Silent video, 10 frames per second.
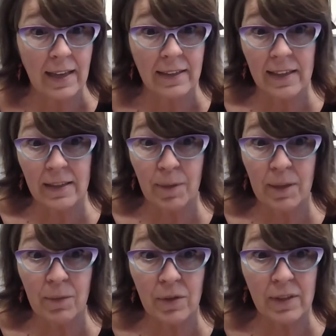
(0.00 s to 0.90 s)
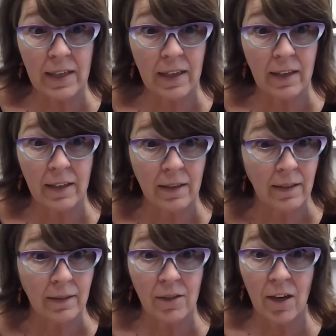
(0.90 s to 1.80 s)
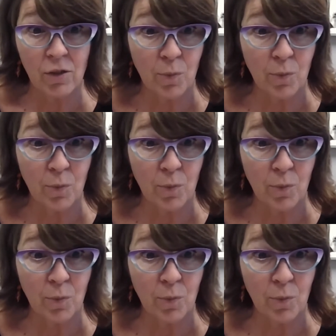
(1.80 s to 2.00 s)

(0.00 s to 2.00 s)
SSP music, Dr.